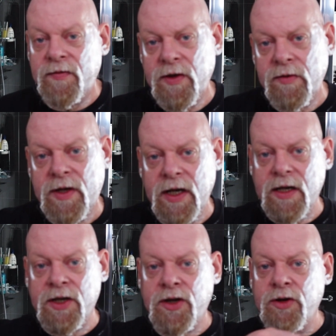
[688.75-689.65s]
If you take
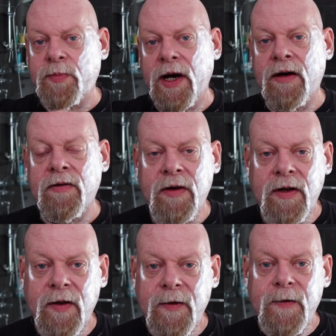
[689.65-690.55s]
a scoop out
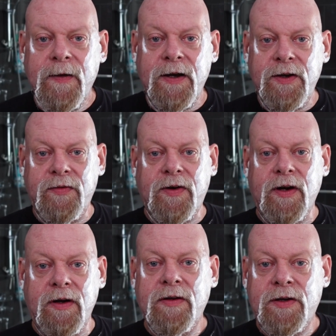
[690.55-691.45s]
and you've got
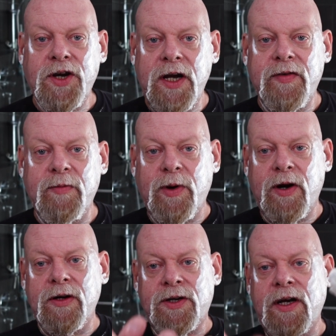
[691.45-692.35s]
a shaving
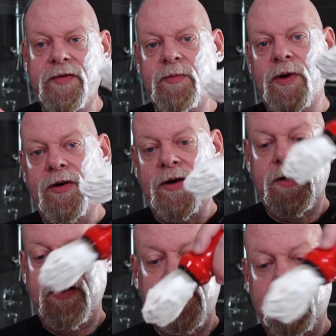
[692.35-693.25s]
bowl
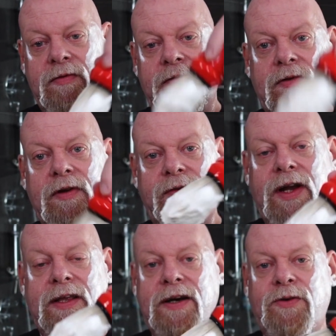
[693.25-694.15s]
and you've
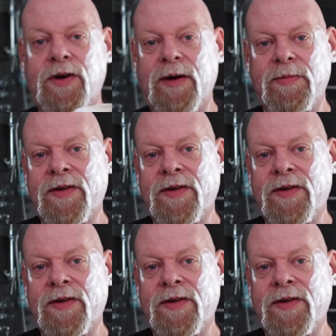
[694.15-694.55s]
lathered it all up,